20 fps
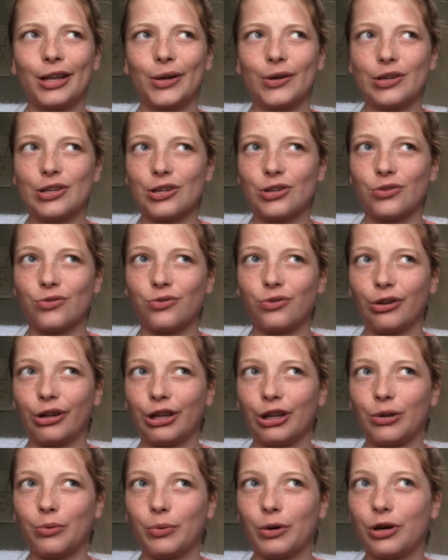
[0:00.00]
which is
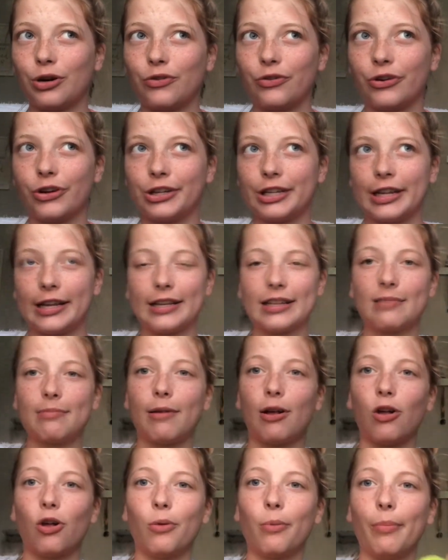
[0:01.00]
really weird for a tennis
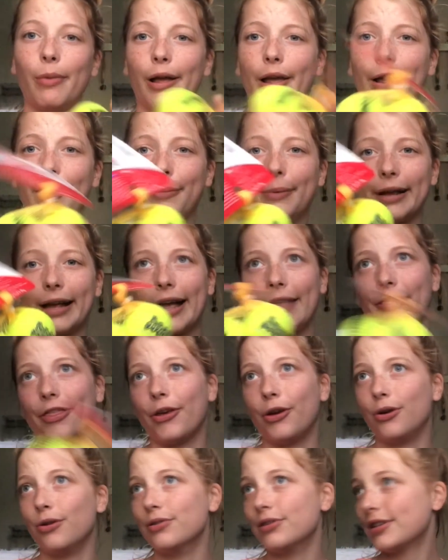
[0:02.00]
ball, but we got
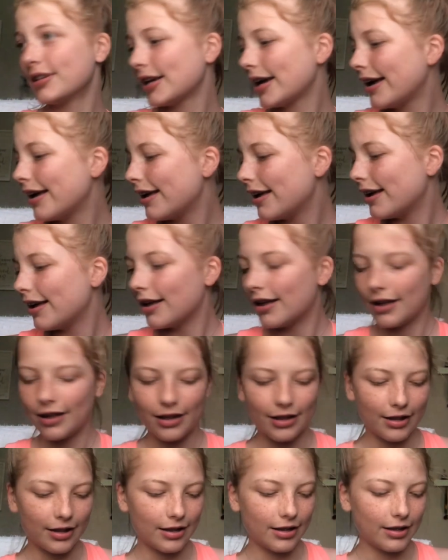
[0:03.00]
those.
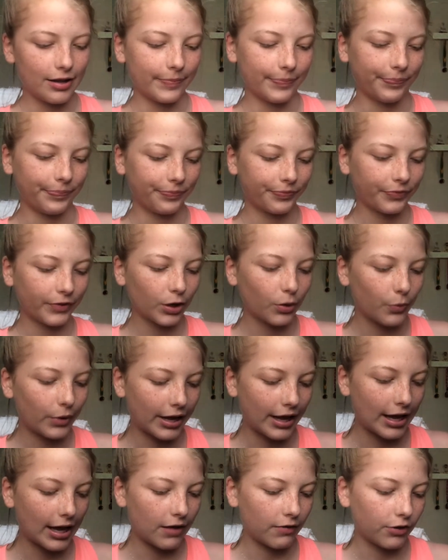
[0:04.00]
Um, we
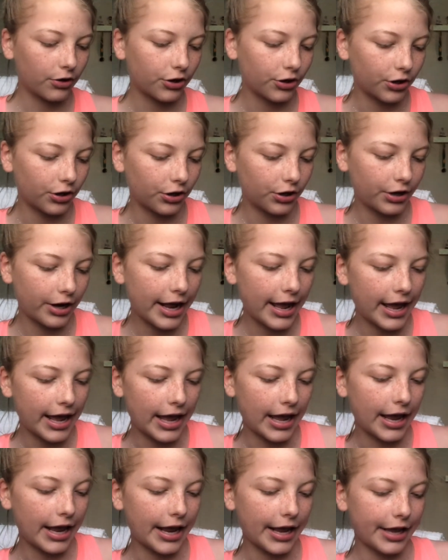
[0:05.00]
have her
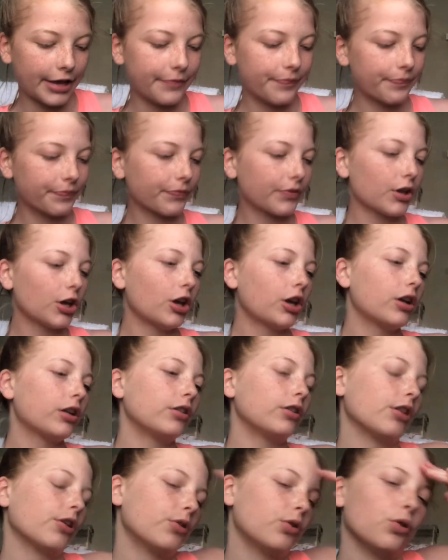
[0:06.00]
a
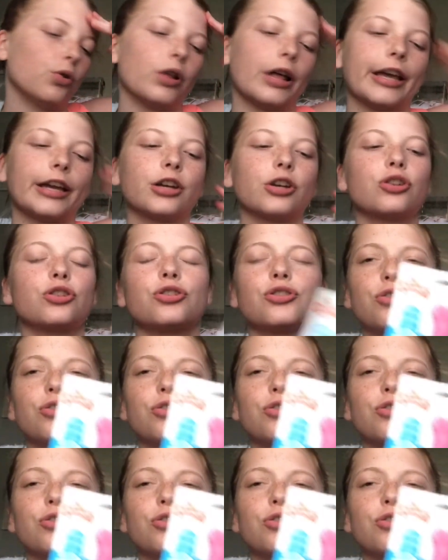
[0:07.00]
little like